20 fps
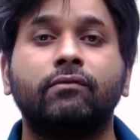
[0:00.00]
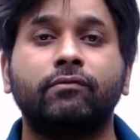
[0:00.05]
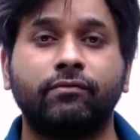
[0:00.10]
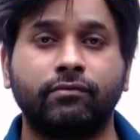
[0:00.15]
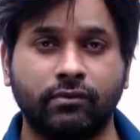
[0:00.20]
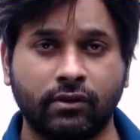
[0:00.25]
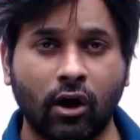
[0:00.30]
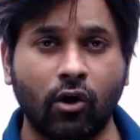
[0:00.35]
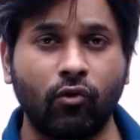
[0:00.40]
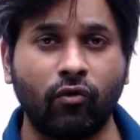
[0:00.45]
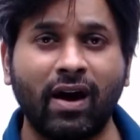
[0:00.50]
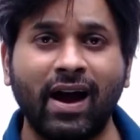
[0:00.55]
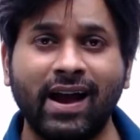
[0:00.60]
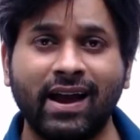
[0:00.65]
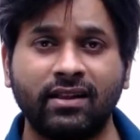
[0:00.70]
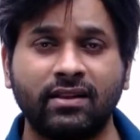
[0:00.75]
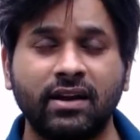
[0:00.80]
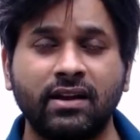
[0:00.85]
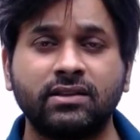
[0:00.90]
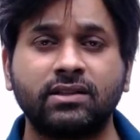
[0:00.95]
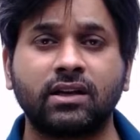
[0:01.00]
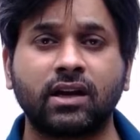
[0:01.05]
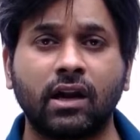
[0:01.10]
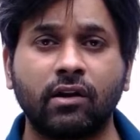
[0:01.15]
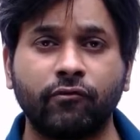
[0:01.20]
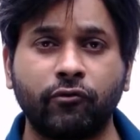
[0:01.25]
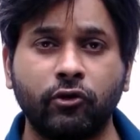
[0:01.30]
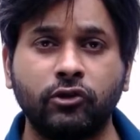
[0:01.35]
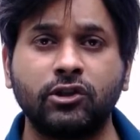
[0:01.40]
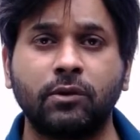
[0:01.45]
Now why there is a
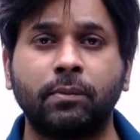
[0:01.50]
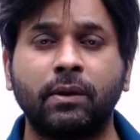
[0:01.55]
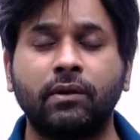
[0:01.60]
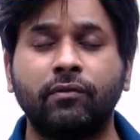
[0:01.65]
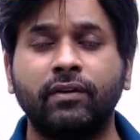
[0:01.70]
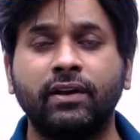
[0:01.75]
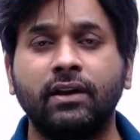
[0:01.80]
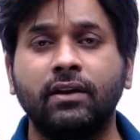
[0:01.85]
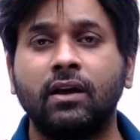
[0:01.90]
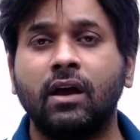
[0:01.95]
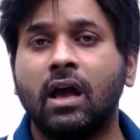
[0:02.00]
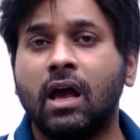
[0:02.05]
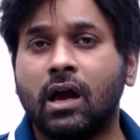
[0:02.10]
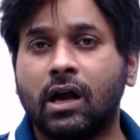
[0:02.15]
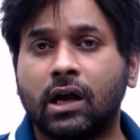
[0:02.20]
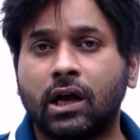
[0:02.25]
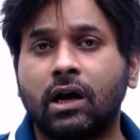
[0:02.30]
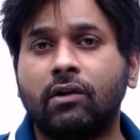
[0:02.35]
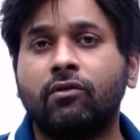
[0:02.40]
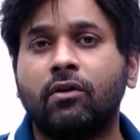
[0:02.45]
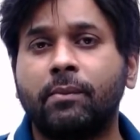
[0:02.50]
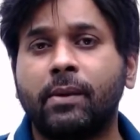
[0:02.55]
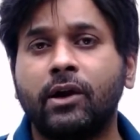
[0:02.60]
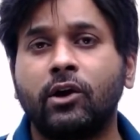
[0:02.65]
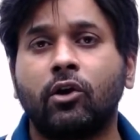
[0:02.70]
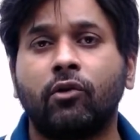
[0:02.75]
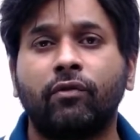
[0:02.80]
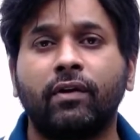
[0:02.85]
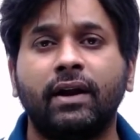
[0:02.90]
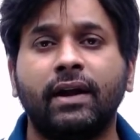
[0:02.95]
confusion between Government
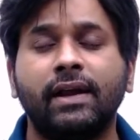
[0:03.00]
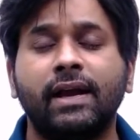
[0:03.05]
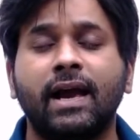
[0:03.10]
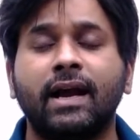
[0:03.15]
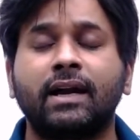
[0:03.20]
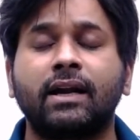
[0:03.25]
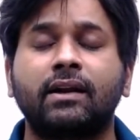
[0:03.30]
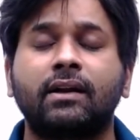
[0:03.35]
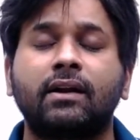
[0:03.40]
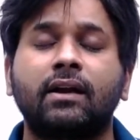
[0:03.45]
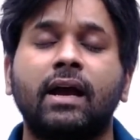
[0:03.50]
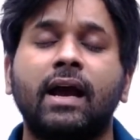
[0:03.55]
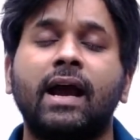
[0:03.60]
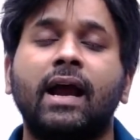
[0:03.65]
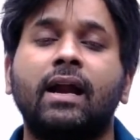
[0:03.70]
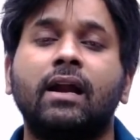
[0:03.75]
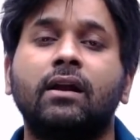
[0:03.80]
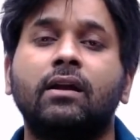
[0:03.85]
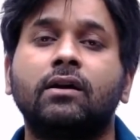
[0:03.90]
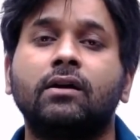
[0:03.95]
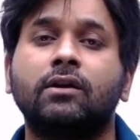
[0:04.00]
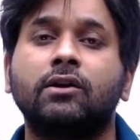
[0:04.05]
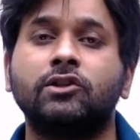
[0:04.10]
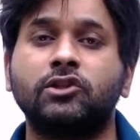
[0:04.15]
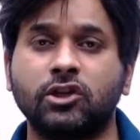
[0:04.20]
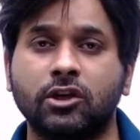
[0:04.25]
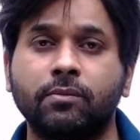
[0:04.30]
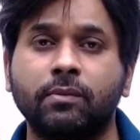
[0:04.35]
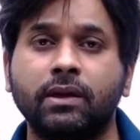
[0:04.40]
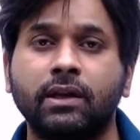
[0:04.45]
of India Act and
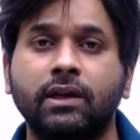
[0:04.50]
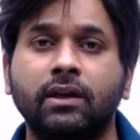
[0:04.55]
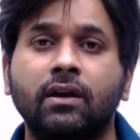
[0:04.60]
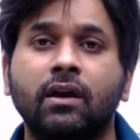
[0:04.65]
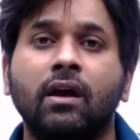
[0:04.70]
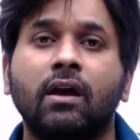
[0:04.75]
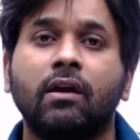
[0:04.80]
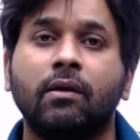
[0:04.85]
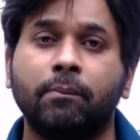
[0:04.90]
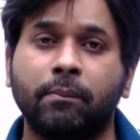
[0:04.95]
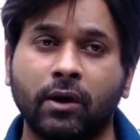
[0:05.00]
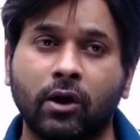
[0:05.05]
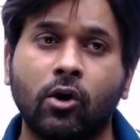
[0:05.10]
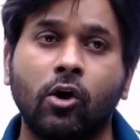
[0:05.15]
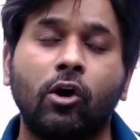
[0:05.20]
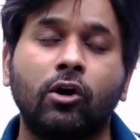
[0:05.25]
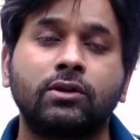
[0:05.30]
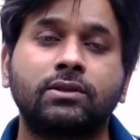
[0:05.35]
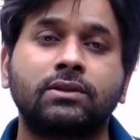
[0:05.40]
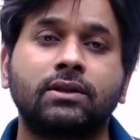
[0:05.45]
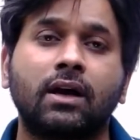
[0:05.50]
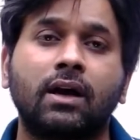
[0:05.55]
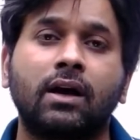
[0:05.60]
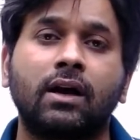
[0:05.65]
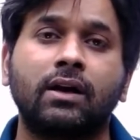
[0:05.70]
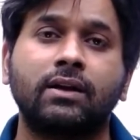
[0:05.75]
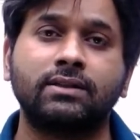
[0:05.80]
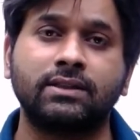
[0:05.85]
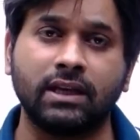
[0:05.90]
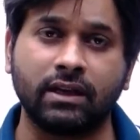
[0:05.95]
Germany? Because
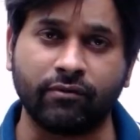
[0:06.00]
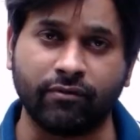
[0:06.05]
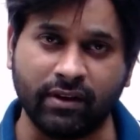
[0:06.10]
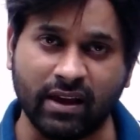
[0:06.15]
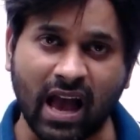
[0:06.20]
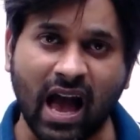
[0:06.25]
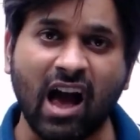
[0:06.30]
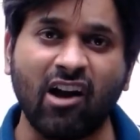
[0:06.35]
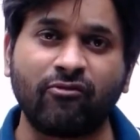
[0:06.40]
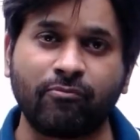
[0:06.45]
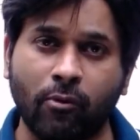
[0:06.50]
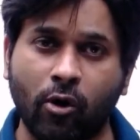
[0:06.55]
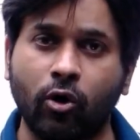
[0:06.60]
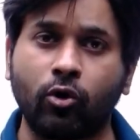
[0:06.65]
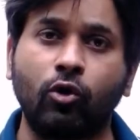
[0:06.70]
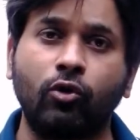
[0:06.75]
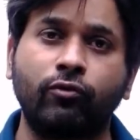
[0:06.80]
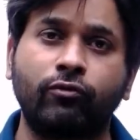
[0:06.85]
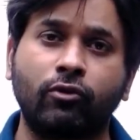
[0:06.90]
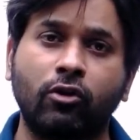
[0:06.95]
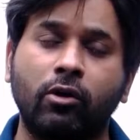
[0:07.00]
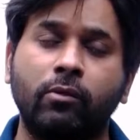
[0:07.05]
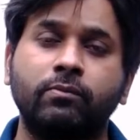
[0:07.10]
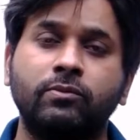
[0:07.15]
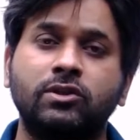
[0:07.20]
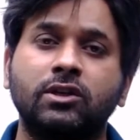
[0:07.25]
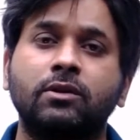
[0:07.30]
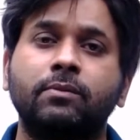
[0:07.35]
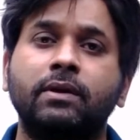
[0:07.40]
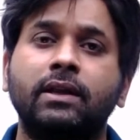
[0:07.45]
see, we have borrowed from
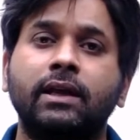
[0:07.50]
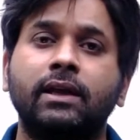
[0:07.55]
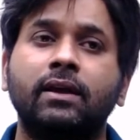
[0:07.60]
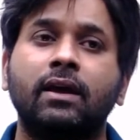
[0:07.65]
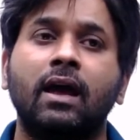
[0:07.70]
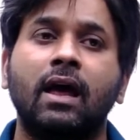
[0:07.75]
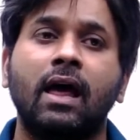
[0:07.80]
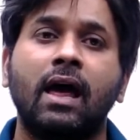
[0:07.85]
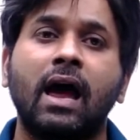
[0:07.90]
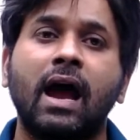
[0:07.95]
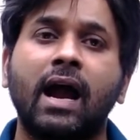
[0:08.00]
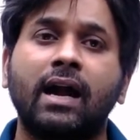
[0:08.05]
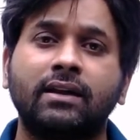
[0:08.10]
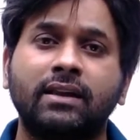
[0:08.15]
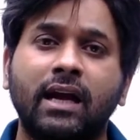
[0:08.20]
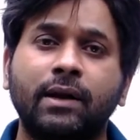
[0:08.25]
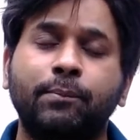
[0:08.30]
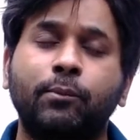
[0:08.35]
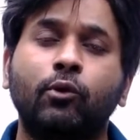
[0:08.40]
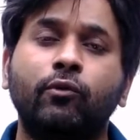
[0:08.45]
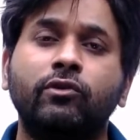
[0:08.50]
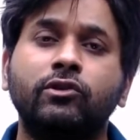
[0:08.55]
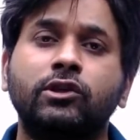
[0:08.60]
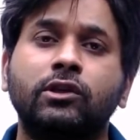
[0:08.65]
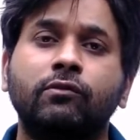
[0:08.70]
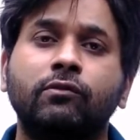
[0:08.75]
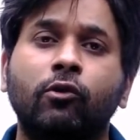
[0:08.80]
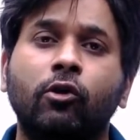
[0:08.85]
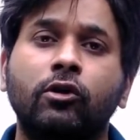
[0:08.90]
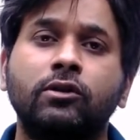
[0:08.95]
Germany, and that
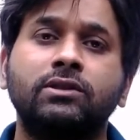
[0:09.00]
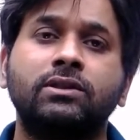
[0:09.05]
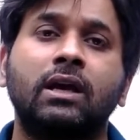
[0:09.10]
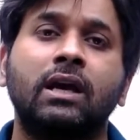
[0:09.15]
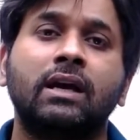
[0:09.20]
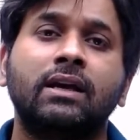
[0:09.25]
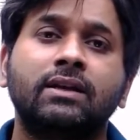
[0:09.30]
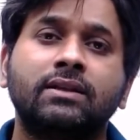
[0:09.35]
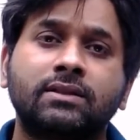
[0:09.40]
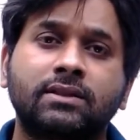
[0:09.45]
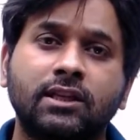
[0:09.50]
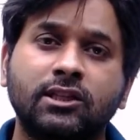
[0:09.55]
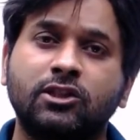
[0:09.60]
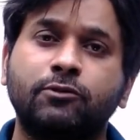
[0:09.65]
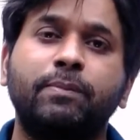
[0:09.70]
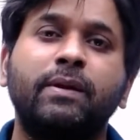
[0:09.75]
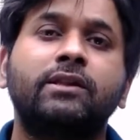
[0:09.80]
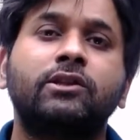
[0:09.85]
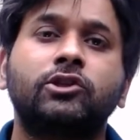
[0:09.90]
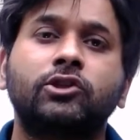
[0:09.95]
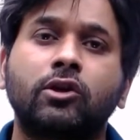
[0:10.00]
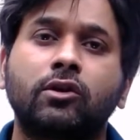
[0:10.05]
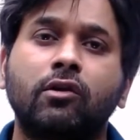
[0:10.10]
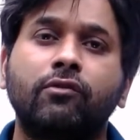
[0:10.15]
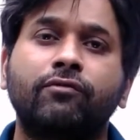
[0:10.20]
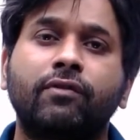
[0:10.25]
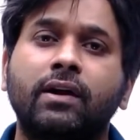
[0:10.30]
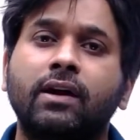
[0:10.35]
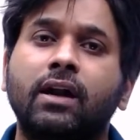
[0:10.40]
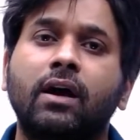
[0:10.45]
provision was suspension
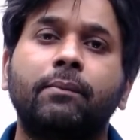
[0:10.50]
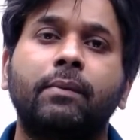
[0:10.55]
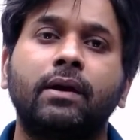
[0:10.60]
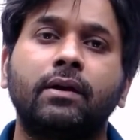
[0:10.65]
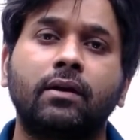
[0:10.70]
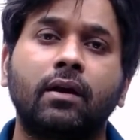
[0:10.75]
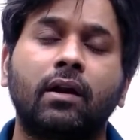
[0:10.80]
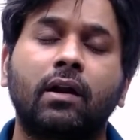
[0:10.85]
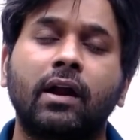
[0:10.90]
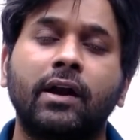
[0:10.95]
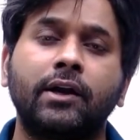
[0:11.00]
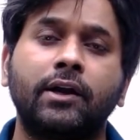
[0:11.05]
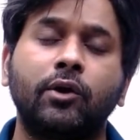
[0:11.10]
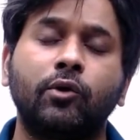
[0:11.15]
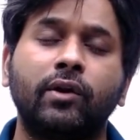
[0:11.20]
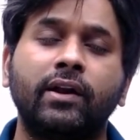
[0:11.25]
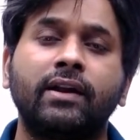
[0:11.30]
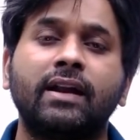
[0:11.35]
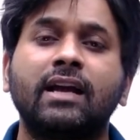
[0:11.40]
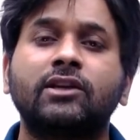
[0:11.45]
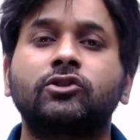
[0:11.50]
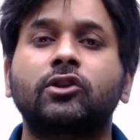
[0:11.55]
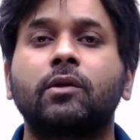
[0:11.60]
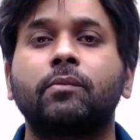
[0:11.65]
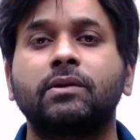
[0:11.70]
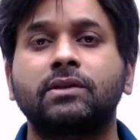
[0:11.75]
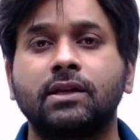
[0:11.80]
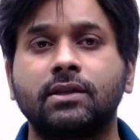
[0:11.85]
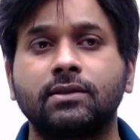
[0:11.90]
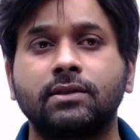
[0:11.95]
of fundamental right during national
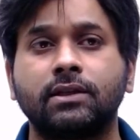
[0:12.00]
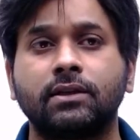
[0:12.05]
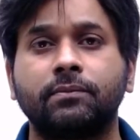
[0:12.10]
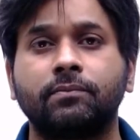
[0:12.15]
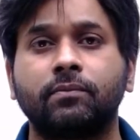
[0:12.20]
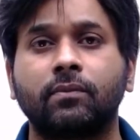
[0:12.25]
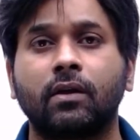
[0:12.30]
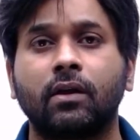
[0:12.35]
emergency.